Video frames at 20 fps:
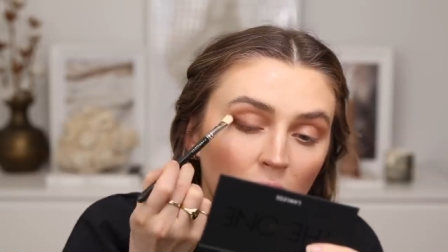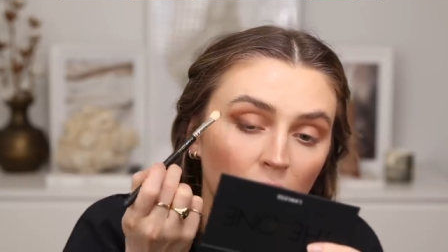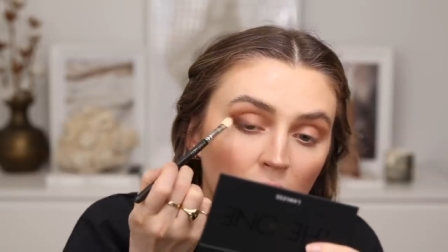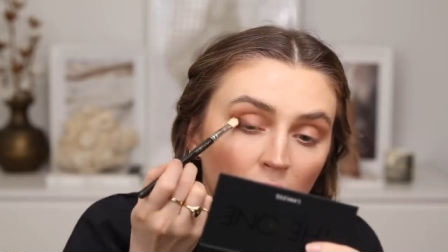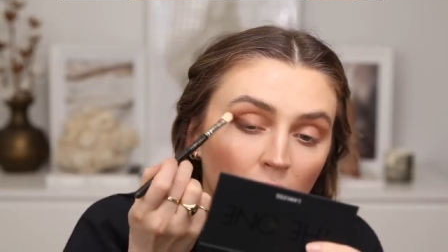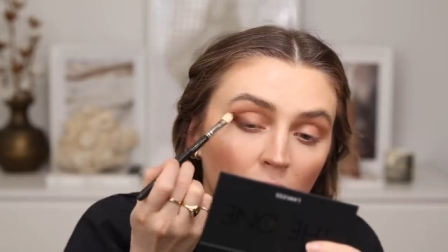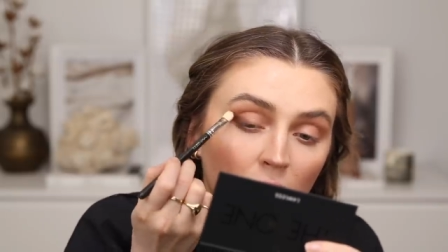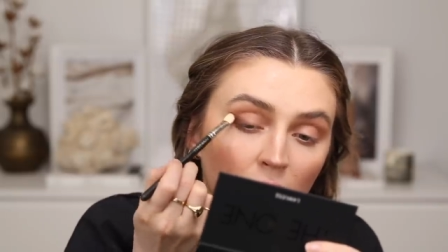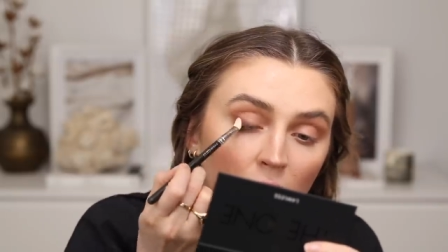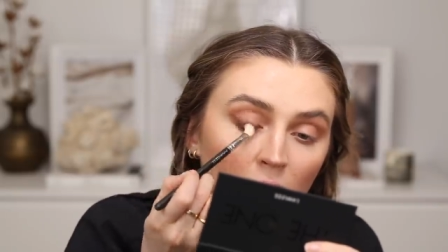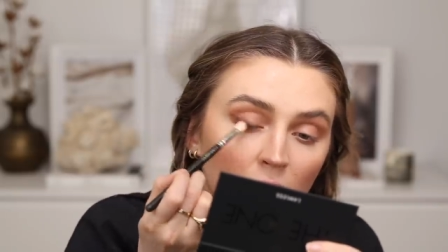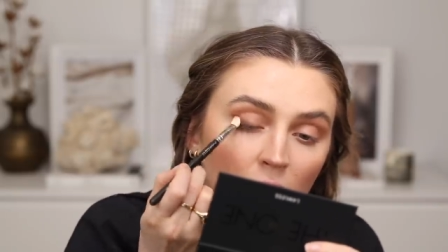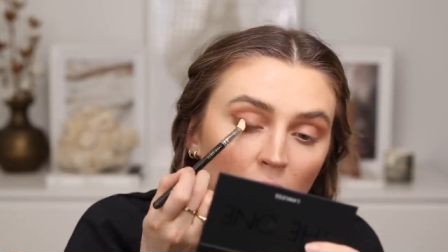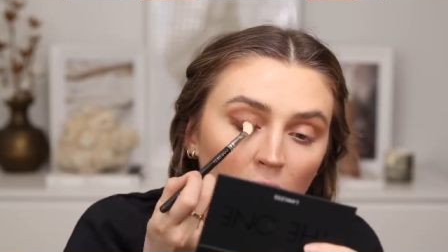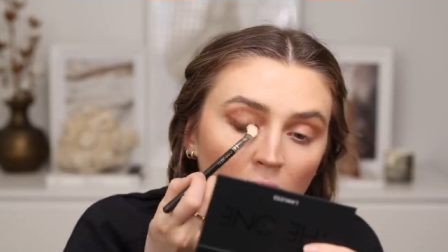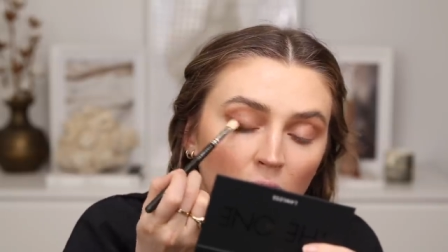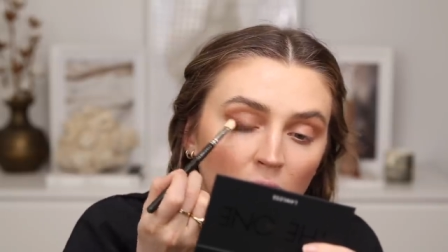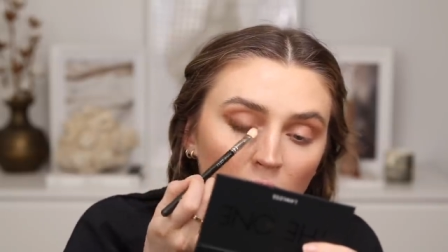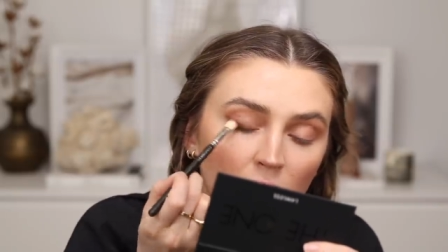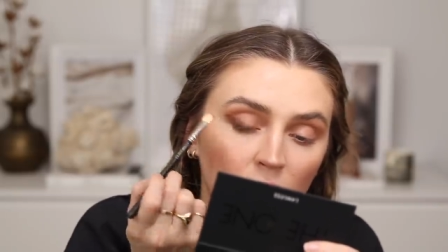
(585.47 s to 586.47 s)
I might
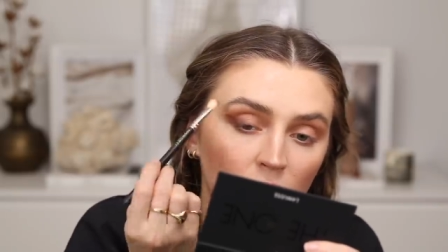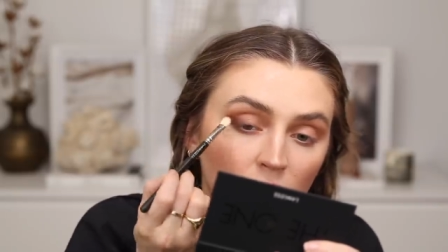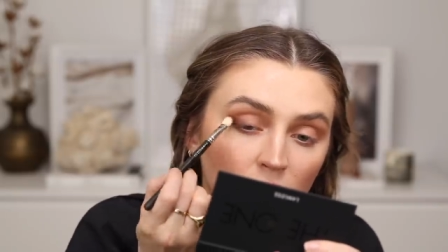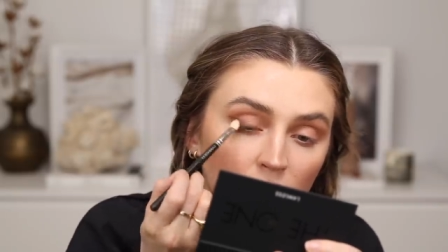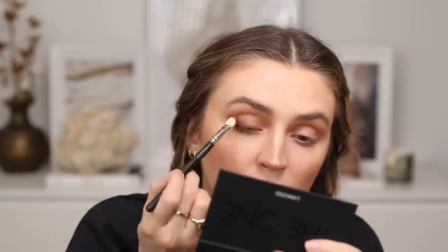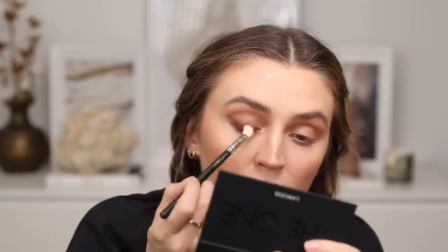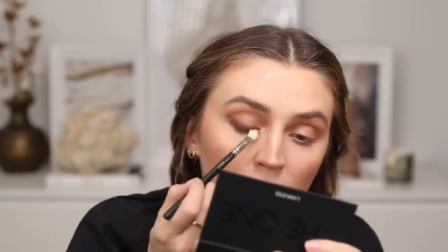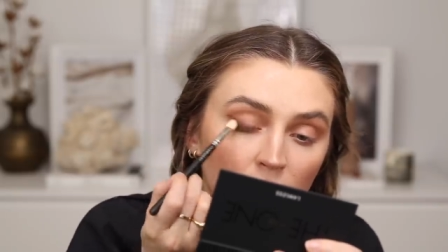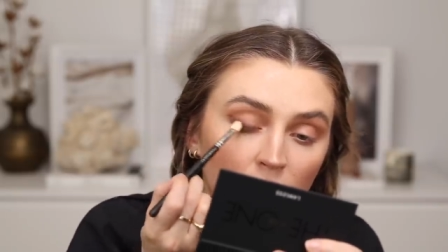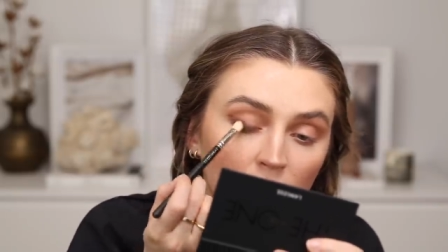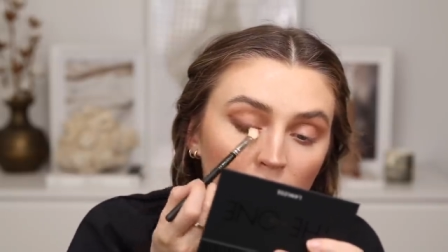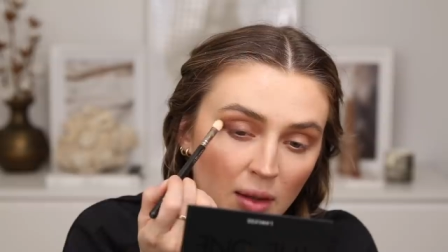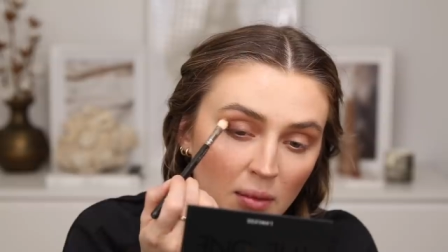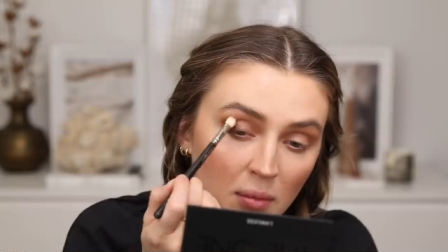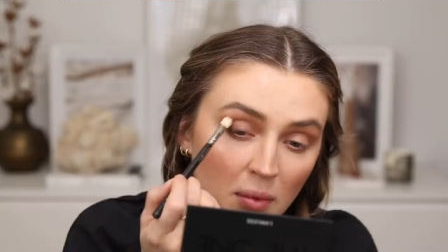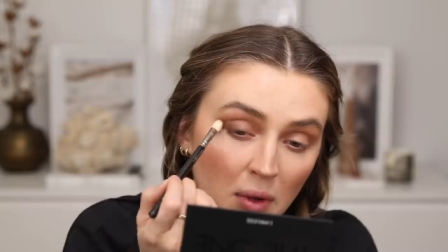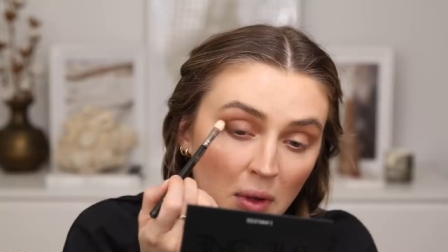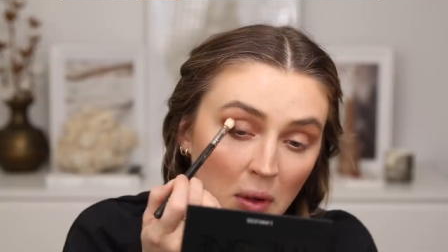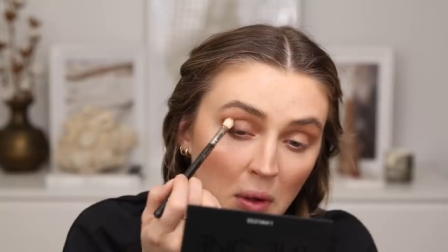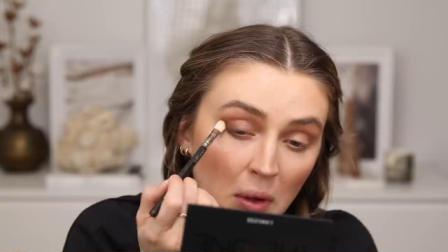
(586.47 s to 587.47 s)
just, mm, yeah, I
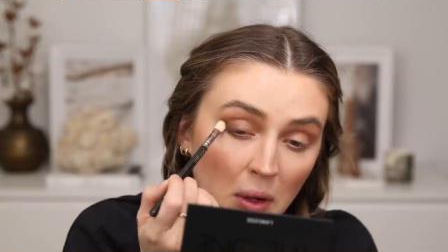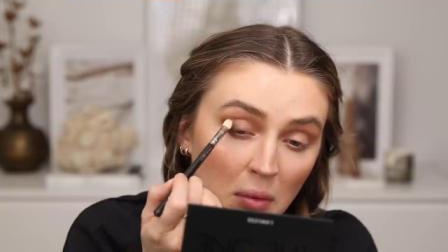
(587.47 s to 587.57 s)
might,